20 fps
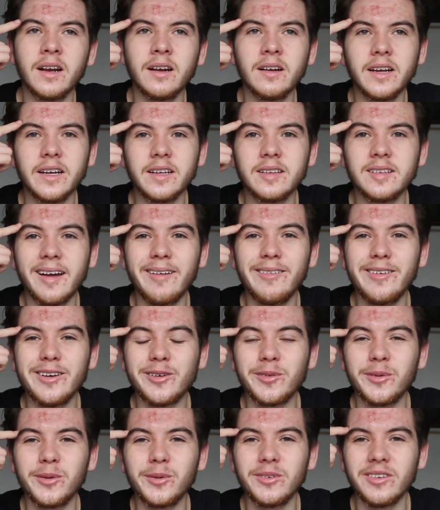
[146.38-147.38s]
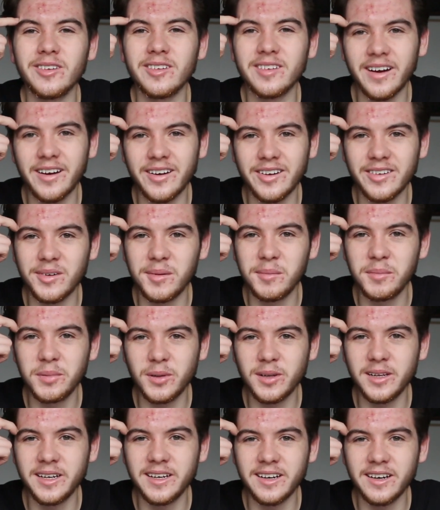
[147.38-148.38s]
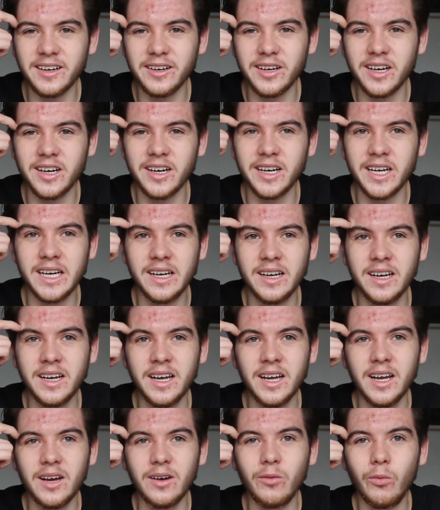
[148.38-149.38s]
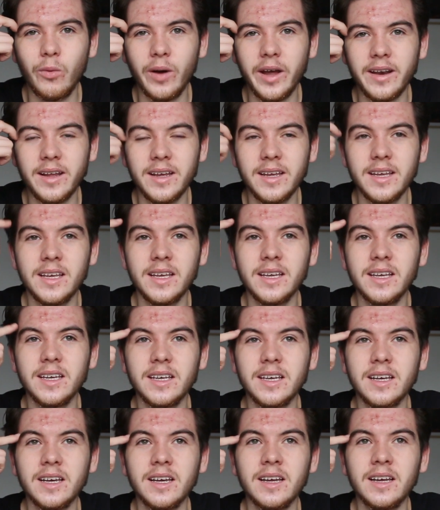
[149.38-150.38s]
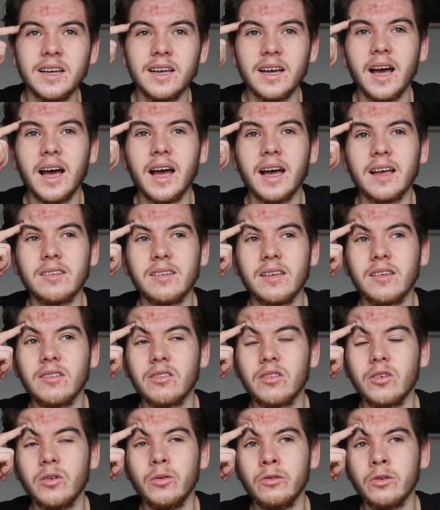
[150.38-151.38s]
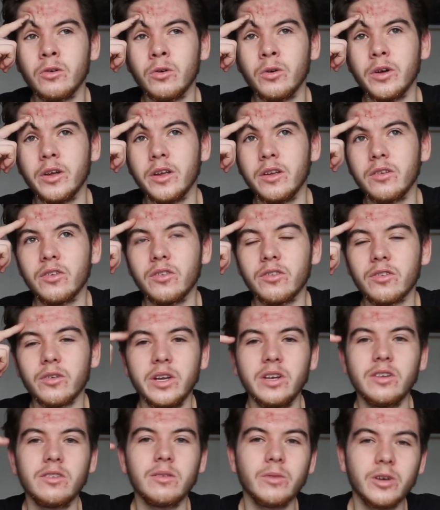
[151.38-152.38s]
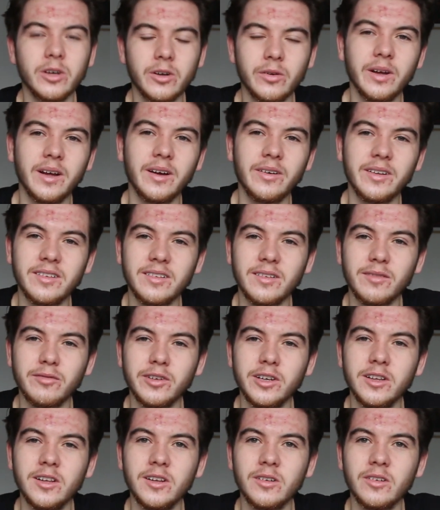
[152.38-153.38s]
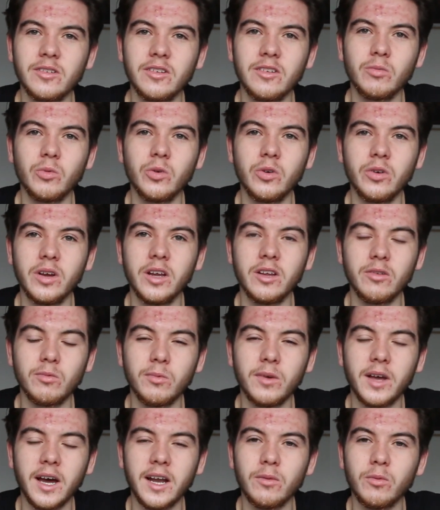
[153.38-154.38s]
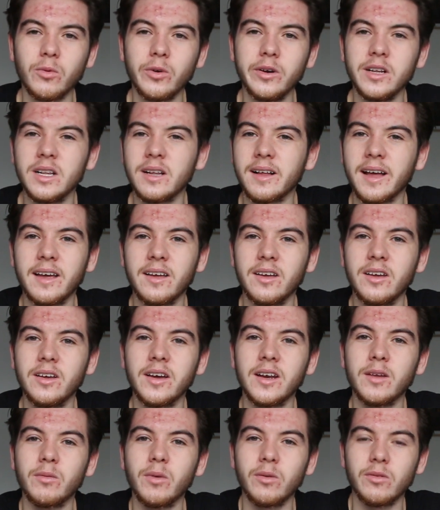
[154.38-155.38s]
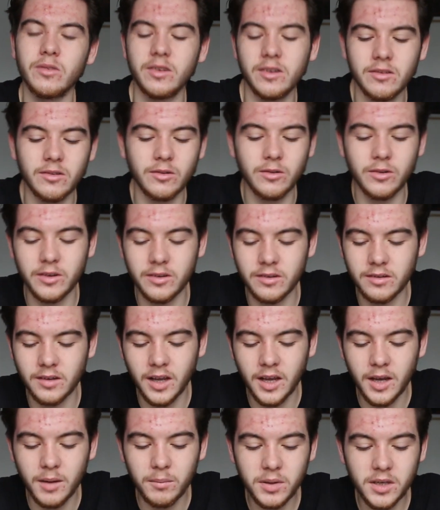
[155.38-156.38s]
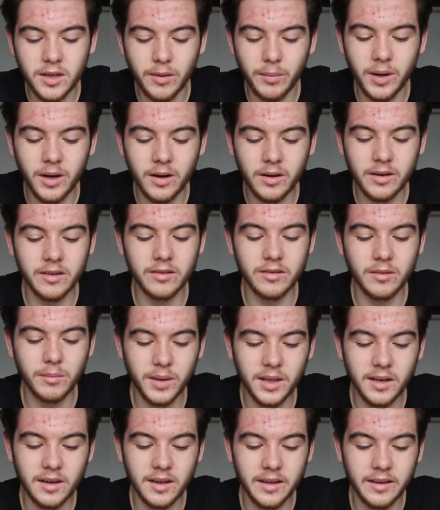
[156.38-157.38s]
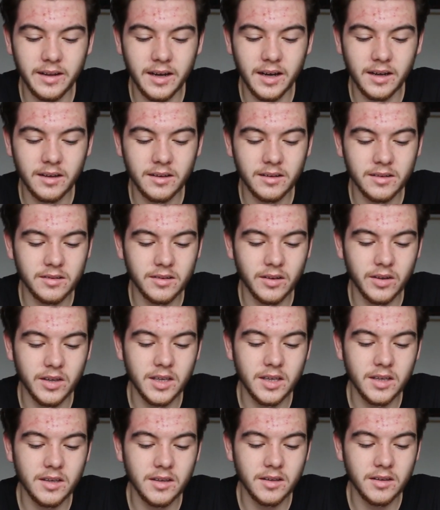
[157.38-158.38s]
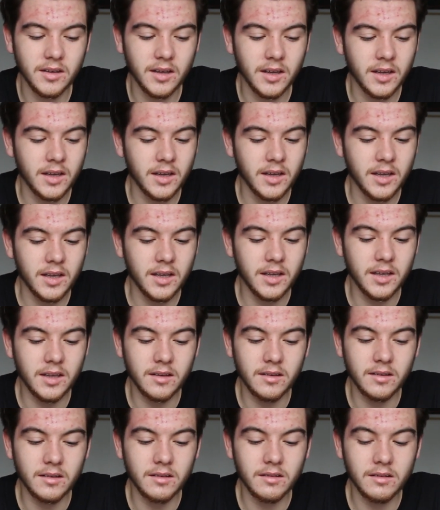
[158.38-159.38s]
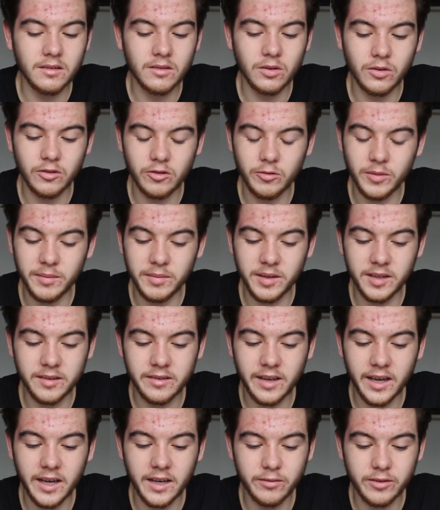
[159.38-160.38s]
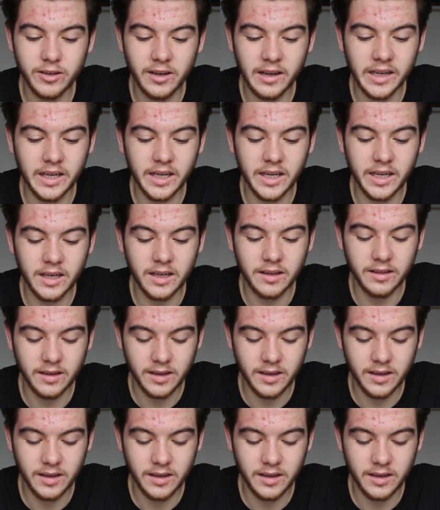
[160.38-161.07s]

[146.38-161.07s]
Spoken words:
of like Terry Crews's character in Brooklyn Nine-Nine, when he has his two daughters and so he doesn't want to go out into the field because he's kind of worried he'll get hurt and he won't see his daughters. Peter Parker's a bit like that, so he talks about being scared of dying in